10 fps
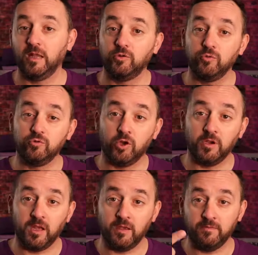do join
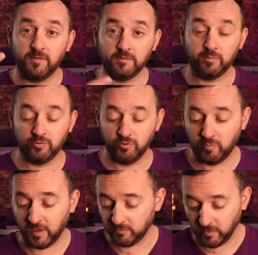our Facebook group
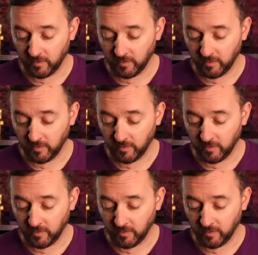as well.